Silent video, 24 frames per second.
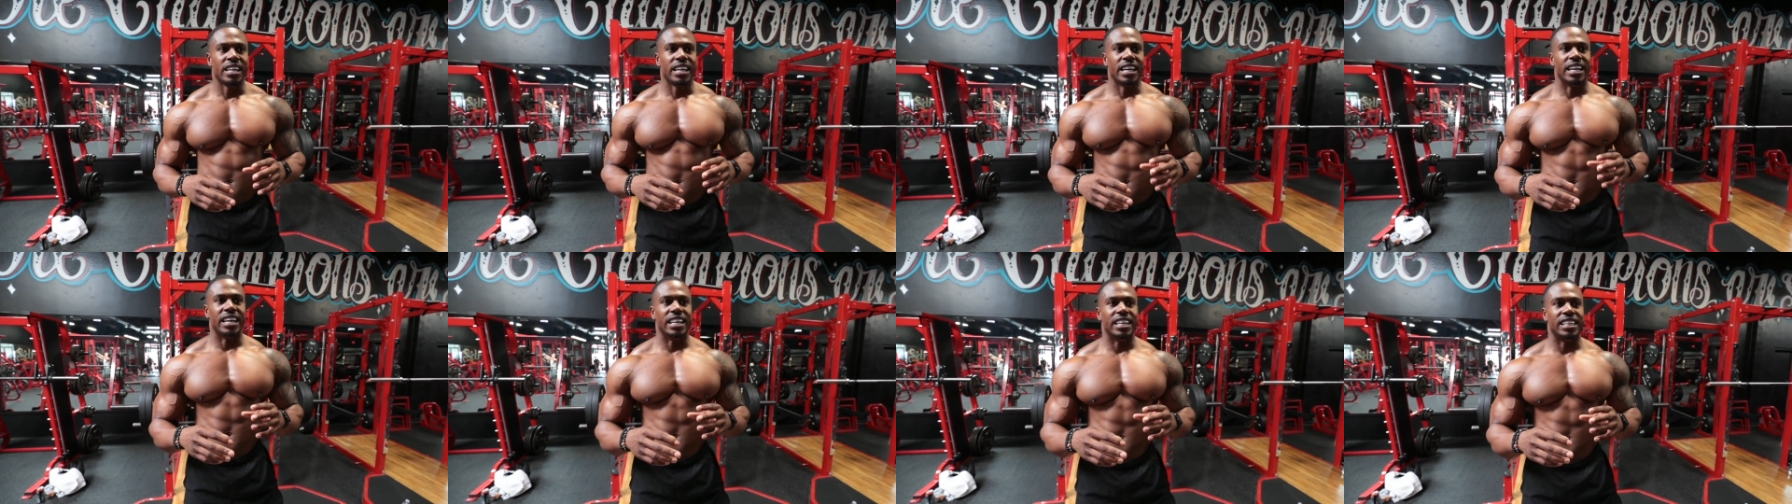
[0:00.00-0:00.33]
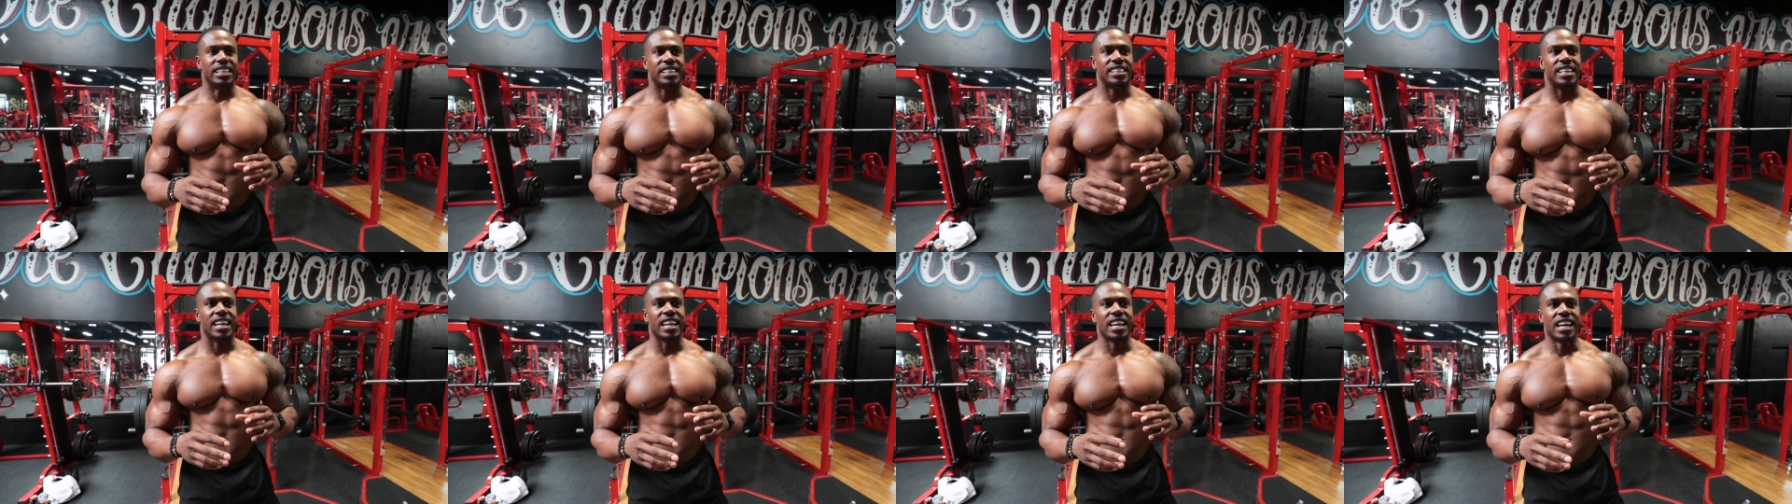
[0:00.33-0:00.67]

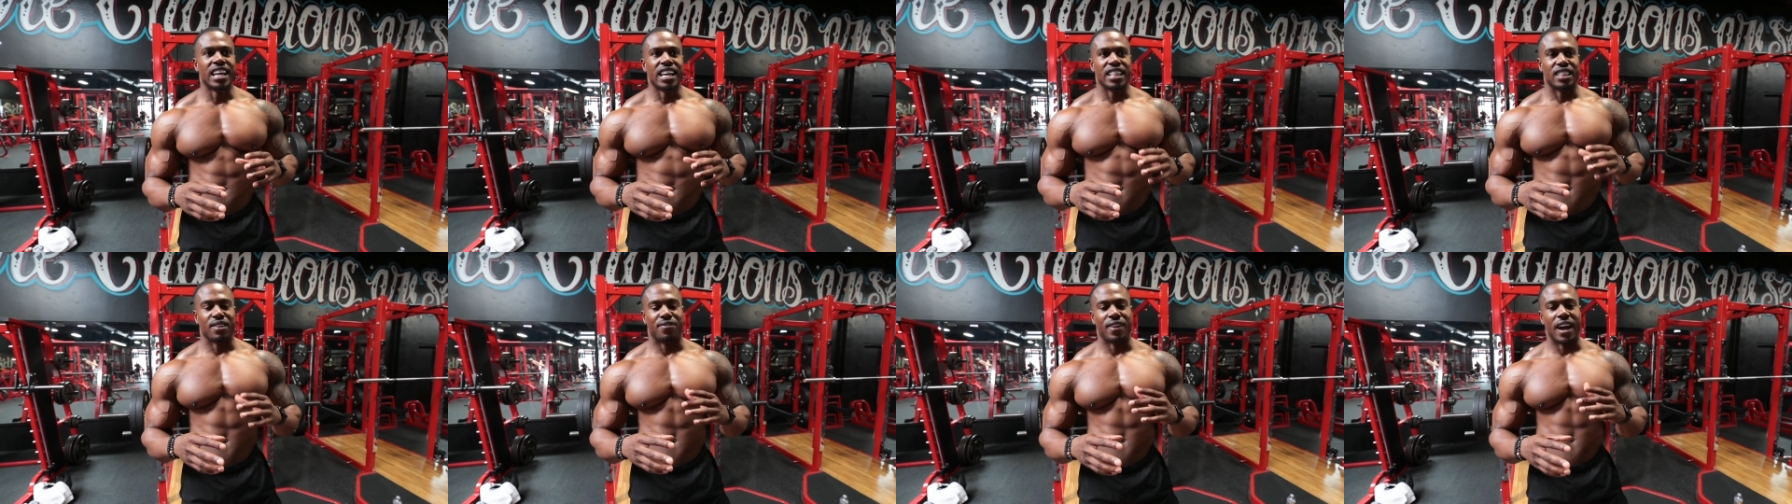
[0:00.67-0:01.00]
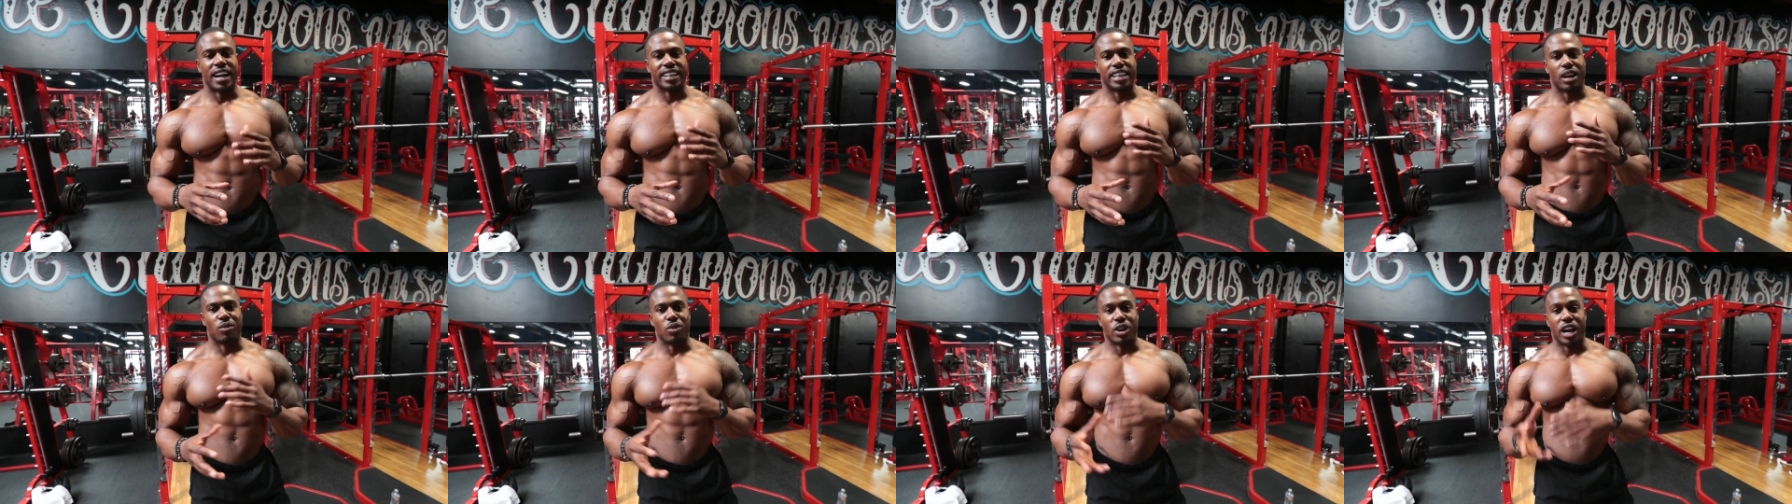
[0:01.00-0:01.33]
is the
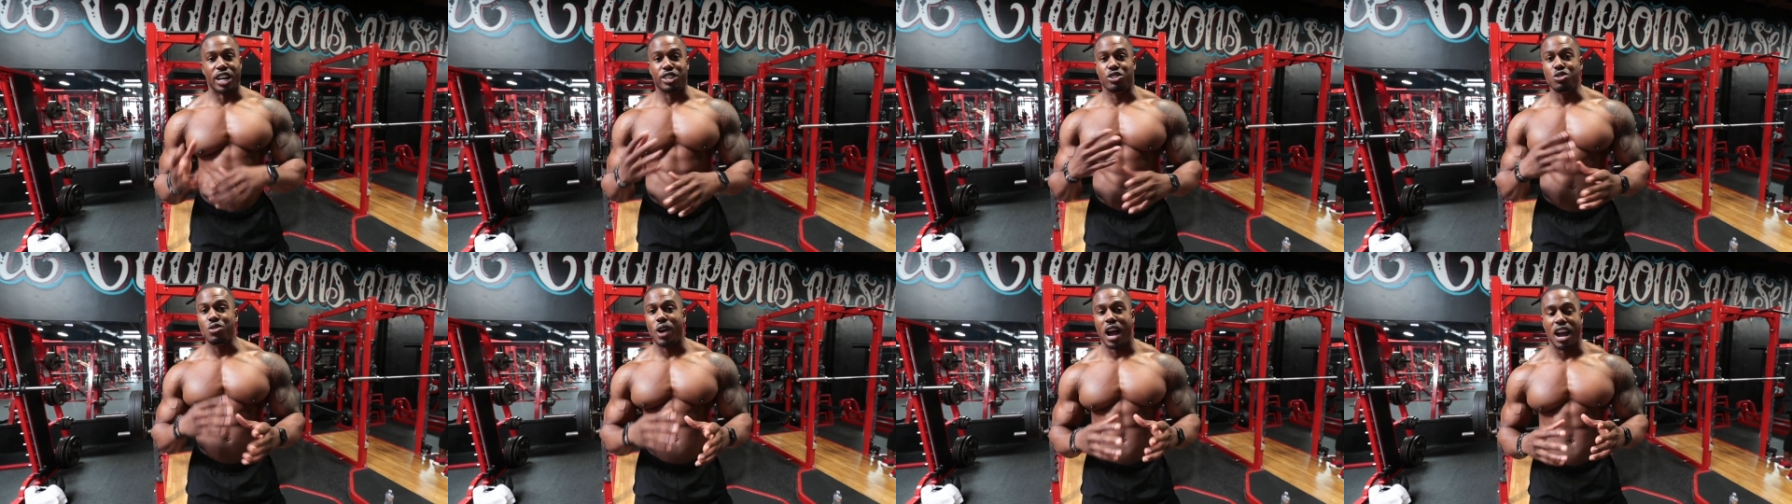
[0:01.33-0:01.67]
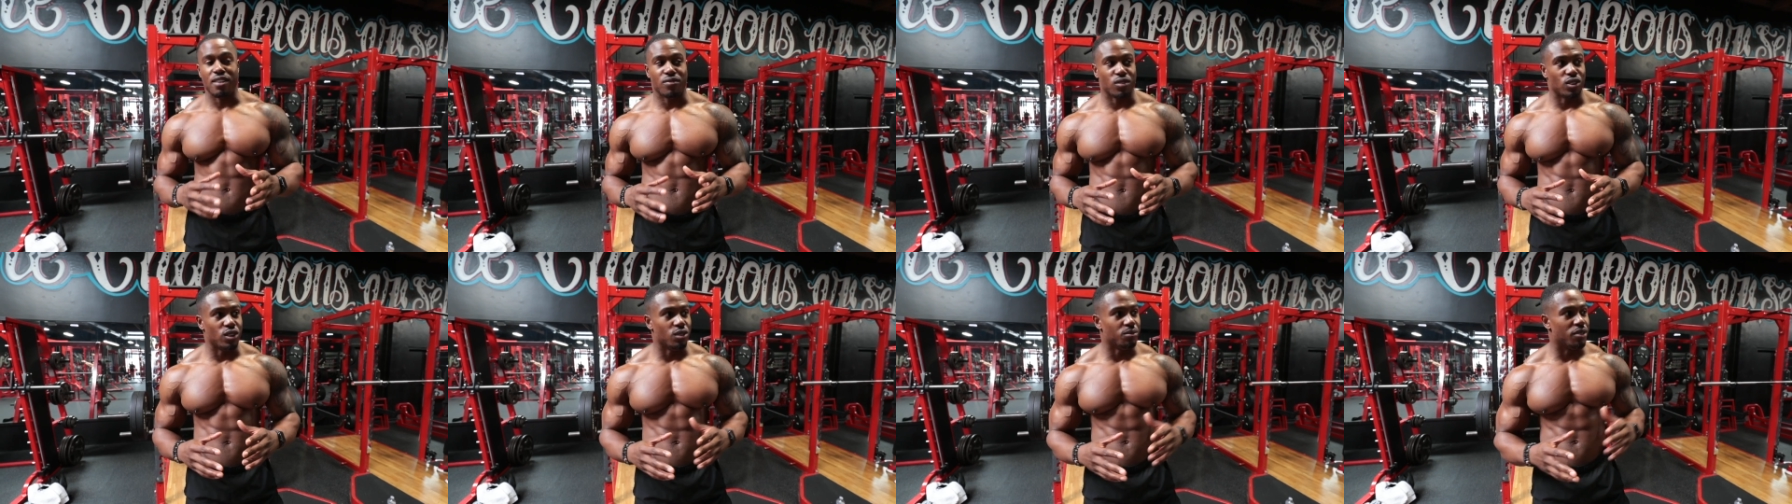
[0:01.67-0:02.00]
fact that when I do high
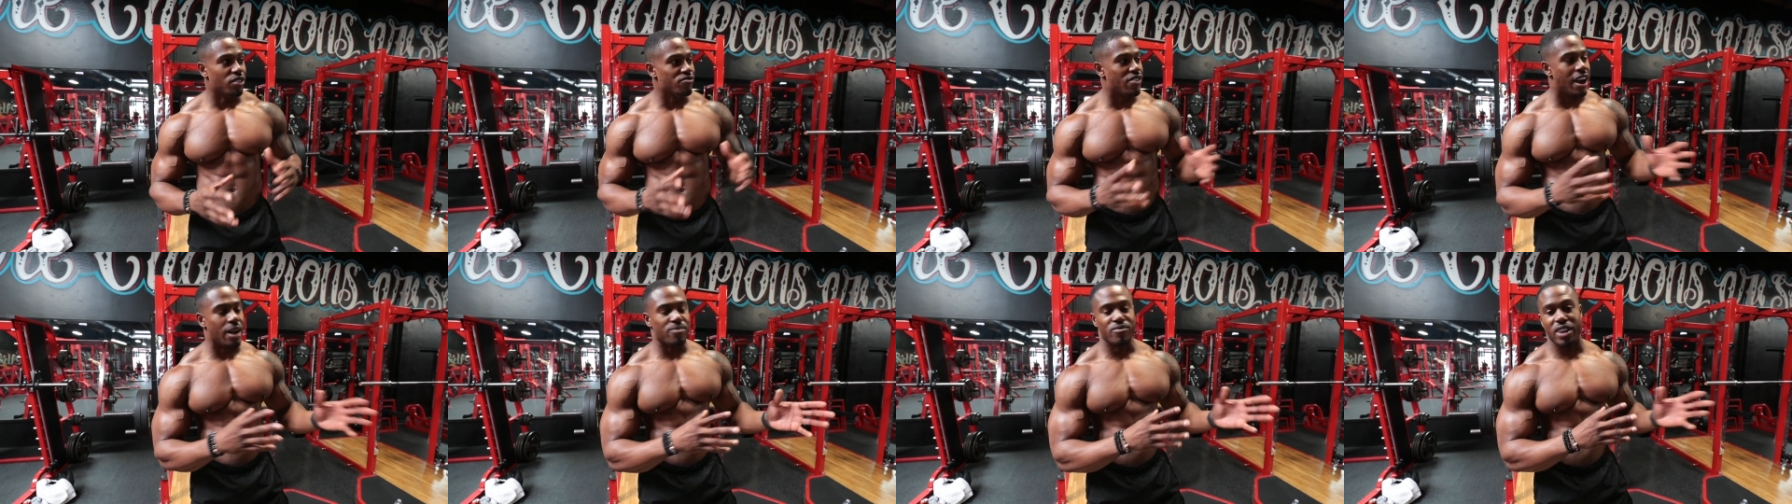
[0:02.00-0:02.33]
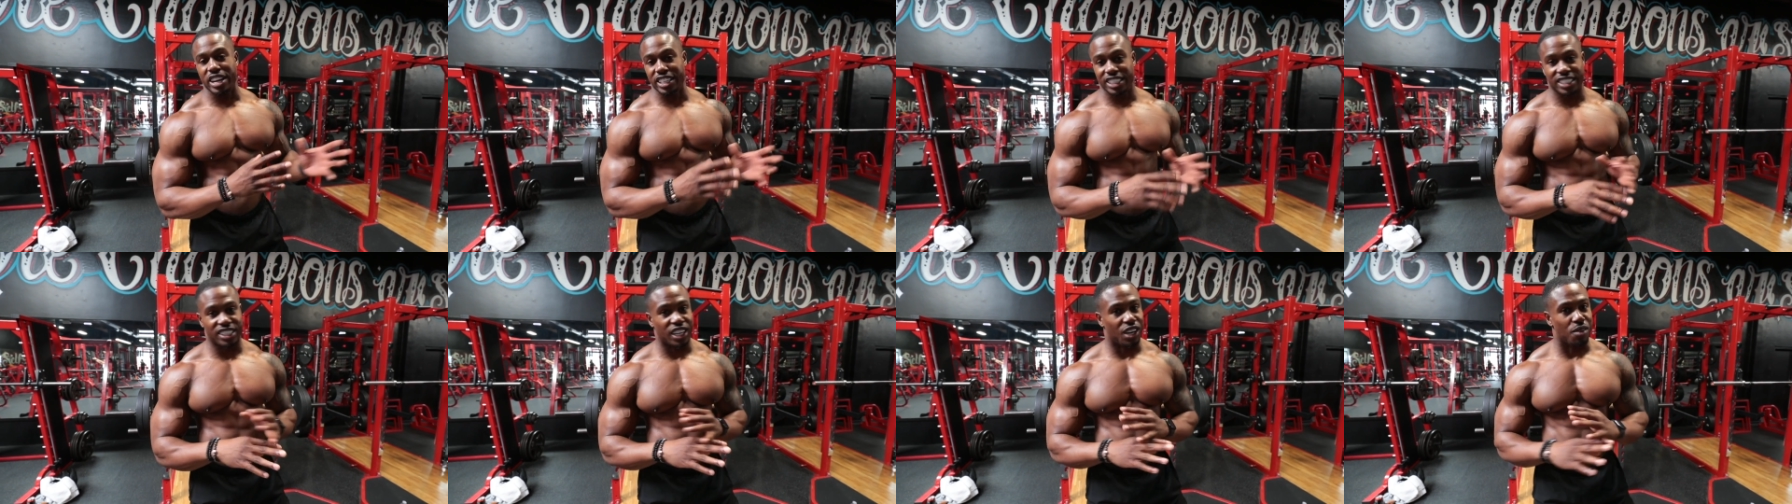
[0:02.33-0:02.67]
volume, the rep
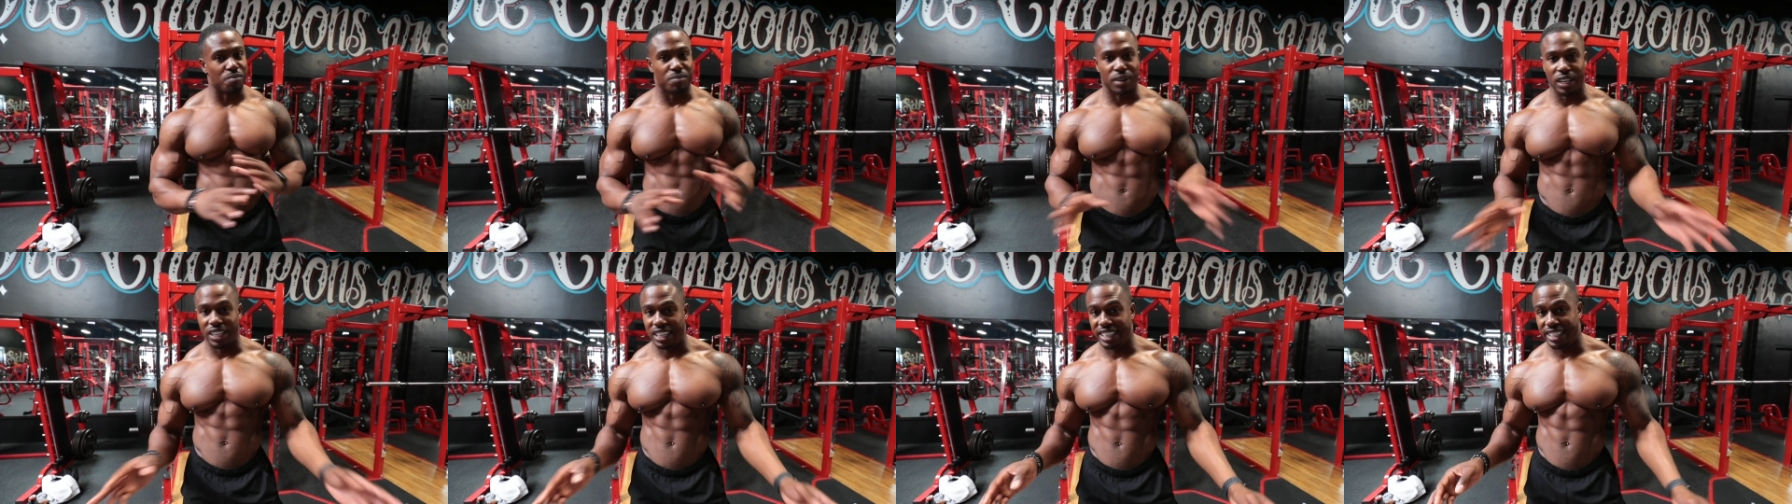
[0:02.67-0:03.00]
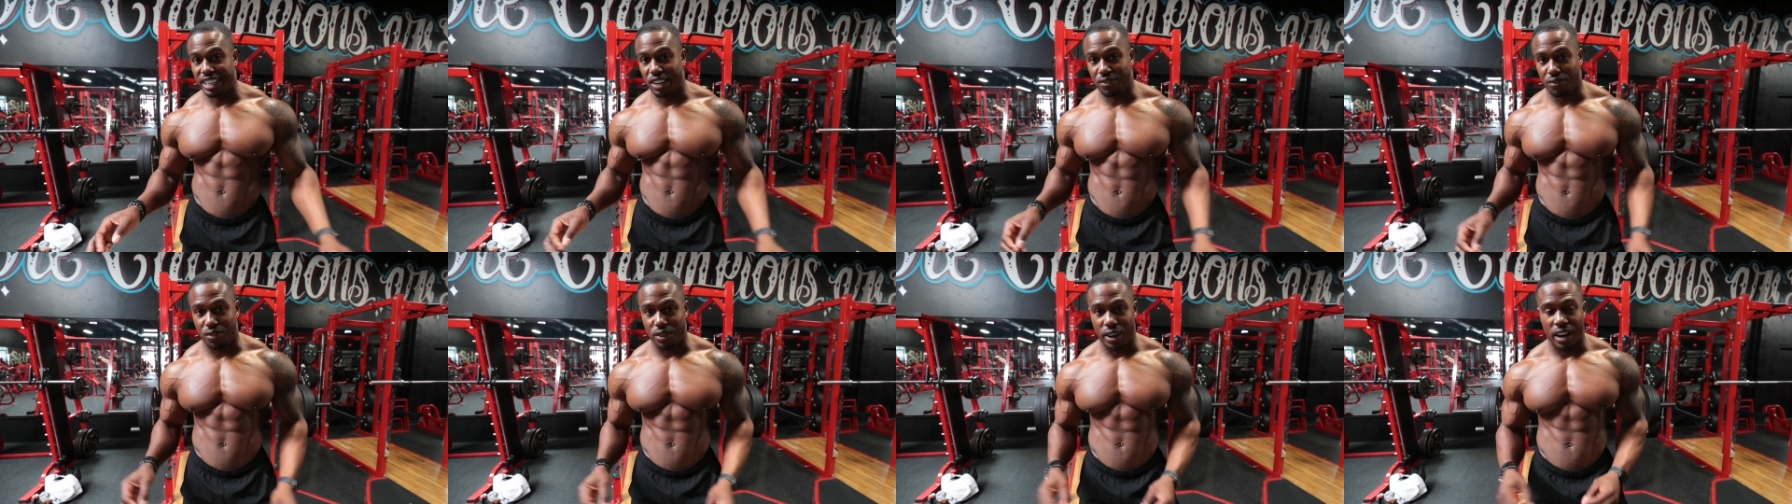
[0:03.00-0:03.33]
ranges are completely
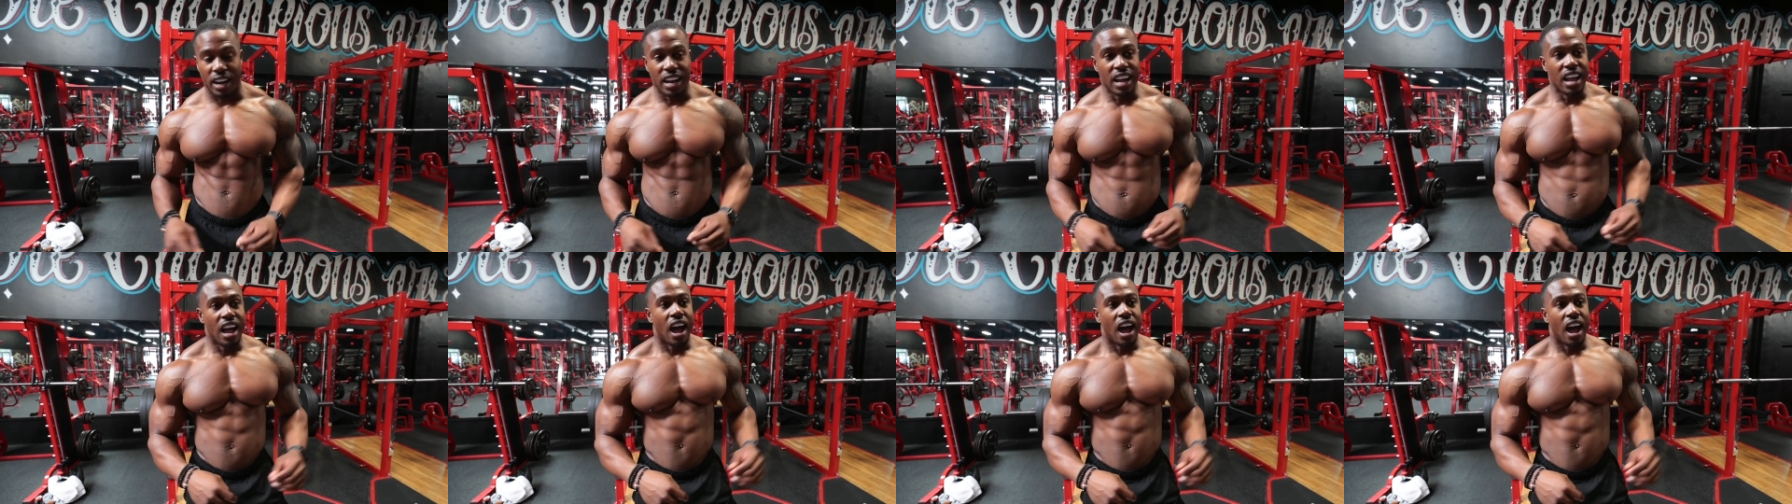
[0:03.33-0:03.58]
different.